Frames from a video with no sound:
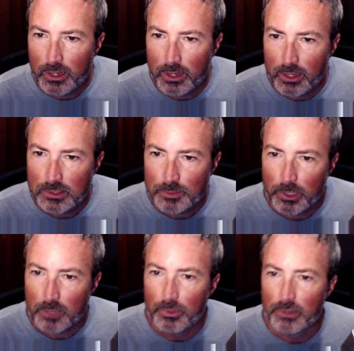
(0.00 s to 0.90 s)
And
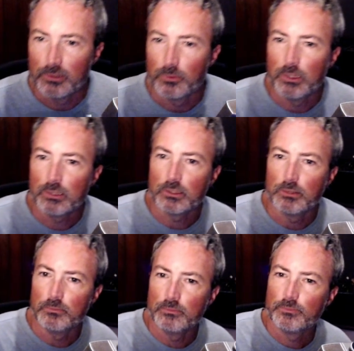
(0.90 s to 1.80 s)
Sprec Bearer,
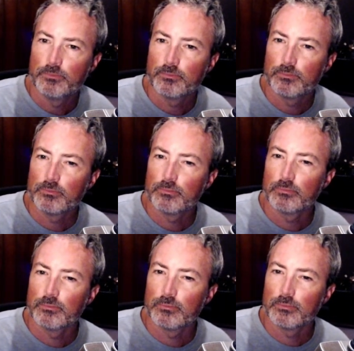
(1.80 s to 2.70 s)
welcome.
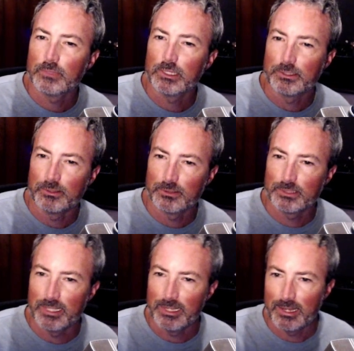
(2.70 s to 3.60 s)
It's
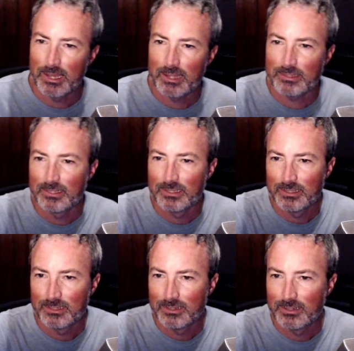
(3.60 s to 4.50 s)
Thursday, not
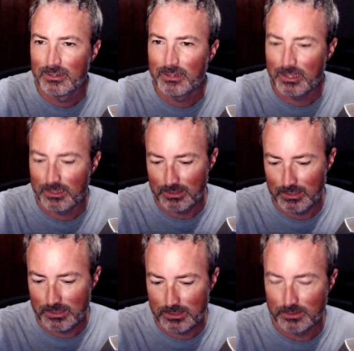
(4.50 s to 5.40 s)
an
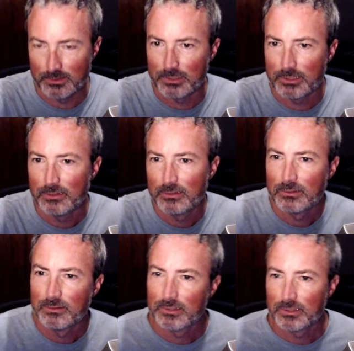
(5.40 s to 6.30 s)
Eastern.
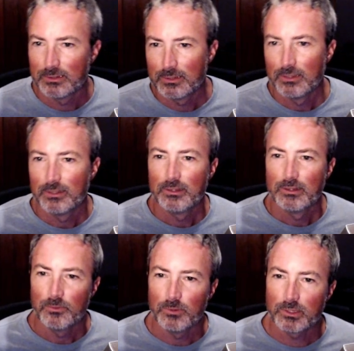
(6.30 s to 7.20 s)

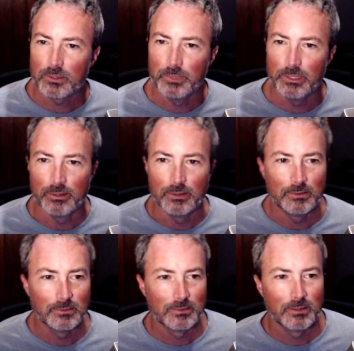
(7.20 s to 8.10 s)
Welcome in though.
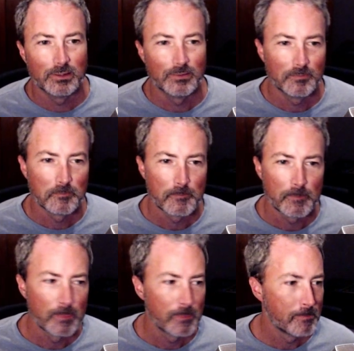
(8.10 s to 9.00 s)

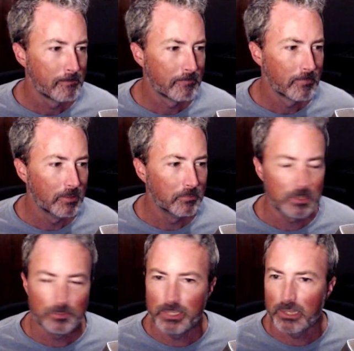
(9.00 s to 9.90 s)
It
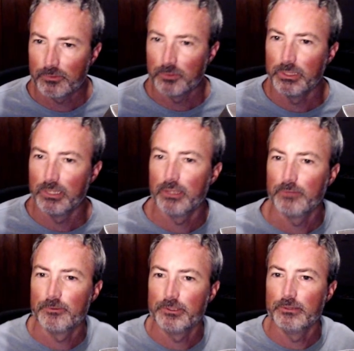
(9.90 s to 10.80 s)
must be after midnight
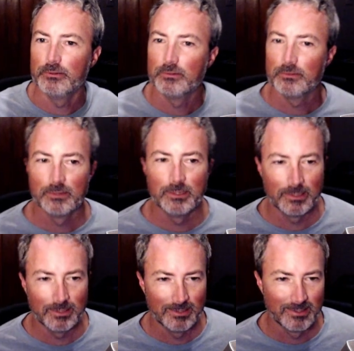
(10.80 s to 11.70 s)
for you.
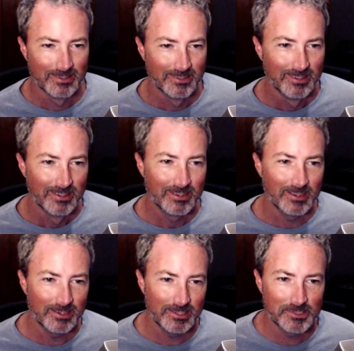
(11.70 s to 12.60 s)

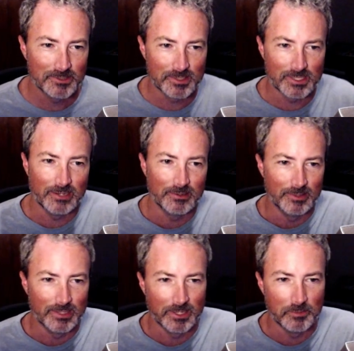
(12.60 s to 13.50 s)
Not an Eastern Standard
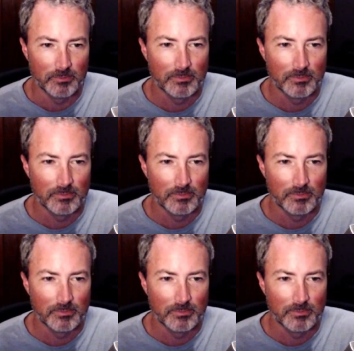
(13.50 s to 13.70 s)
Time.